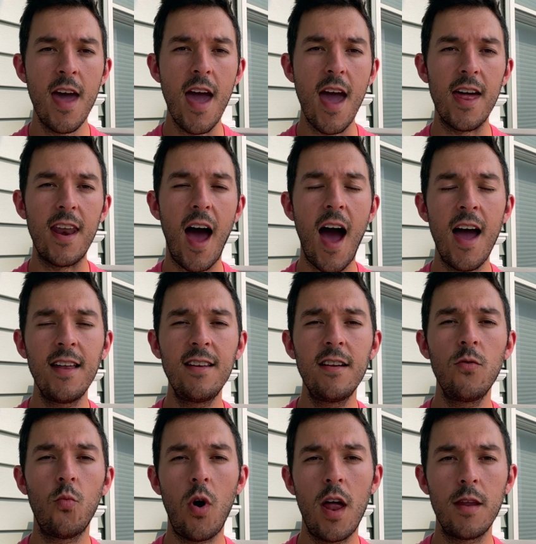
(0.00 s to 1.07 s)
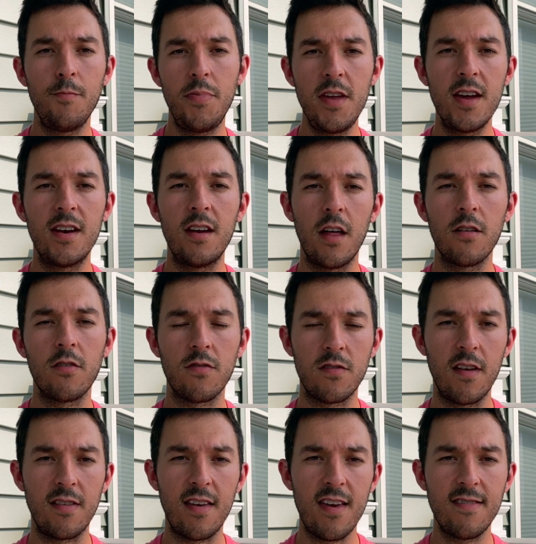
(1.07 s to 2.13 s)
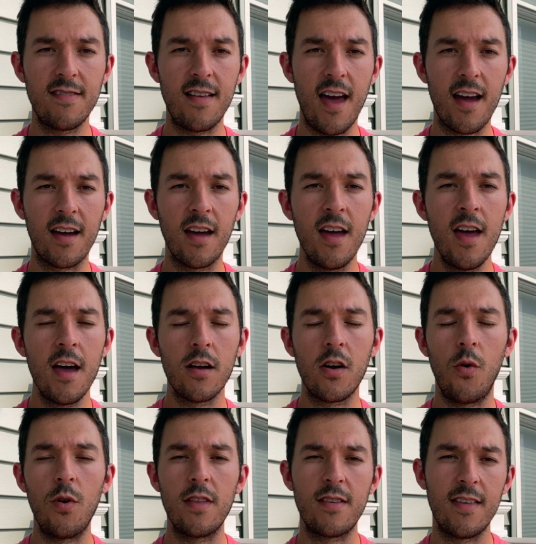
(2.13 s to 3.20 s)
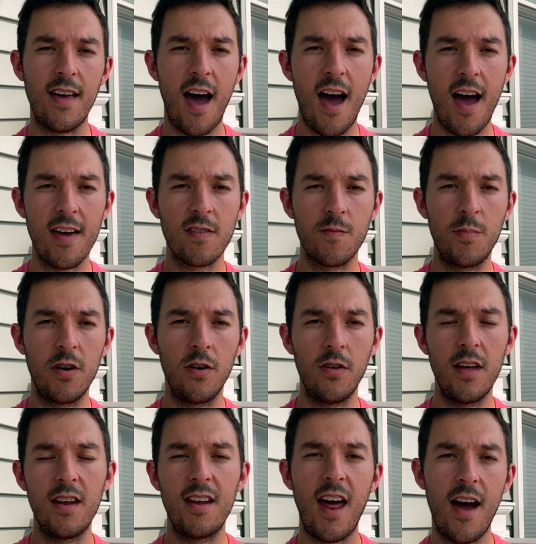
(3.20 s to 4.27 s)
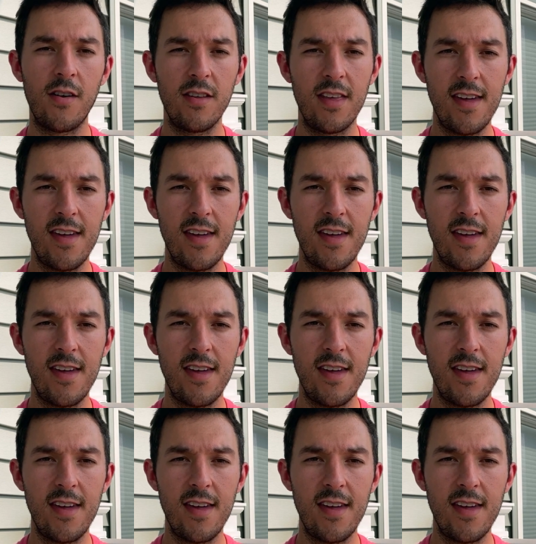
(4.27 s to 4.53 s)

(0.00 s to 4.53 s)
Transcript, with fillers: And I didn't want to be another statistic going to the hospital in and out of